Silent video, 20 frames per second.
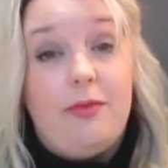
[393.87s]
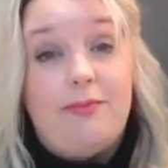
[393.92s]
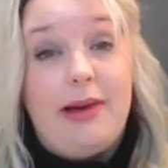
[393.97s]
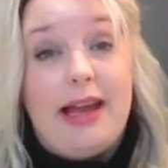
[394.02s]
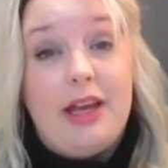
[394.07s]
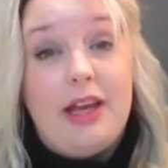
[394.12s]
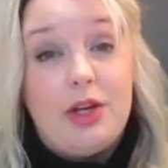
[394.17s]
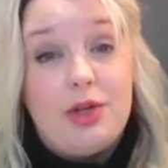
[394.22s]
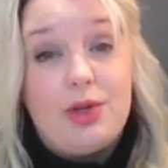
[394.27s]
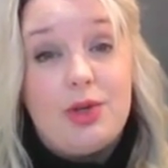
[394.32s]

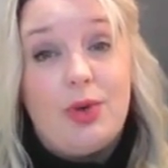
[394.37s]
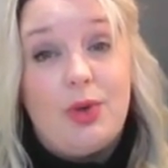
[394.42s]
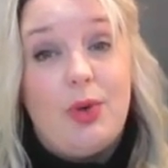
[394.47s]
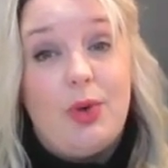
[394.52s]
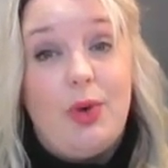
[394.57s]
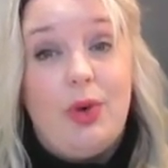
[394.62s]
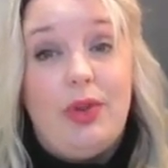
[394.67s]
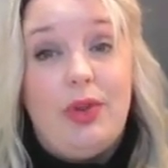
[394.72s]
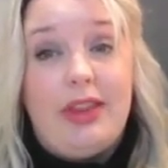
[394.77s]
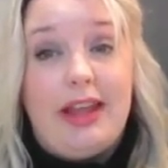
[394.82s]
make
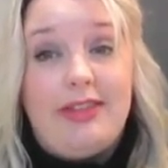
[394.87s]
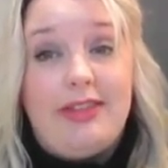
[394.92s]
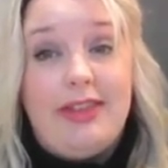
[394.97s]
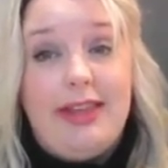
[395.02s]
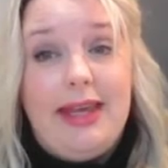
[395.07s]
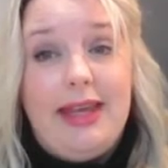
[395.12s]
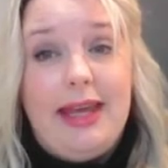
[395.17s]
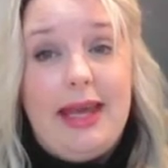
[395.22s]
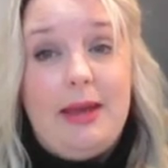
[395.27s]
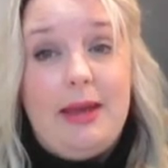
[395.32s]
sure that
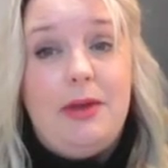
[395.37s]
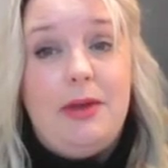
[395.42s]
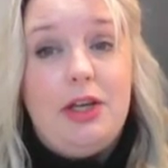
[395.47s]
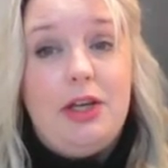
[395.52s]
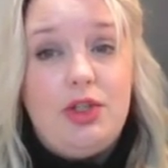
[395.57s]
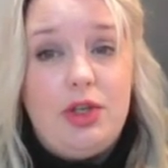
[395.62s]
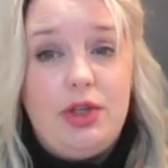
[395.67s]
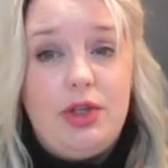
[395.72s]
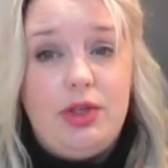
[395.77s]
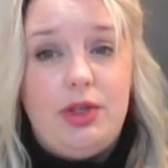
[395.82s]
the
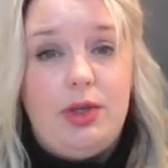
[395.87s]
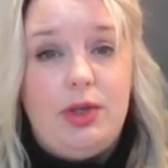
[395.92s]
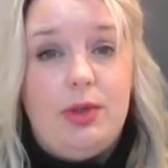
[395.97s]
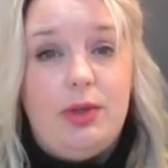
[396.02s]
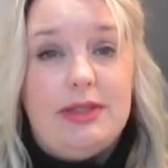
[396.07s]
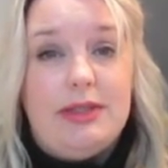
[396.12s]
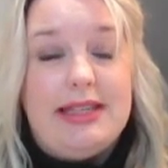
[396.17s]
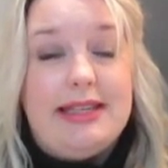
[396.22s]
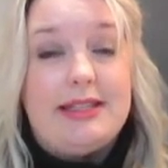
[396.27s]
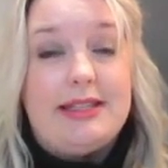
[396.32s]
image you
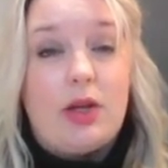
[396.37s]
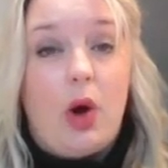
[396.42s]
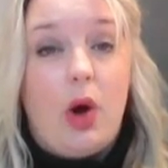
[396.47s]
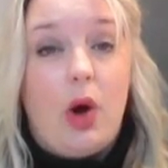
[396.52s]
use is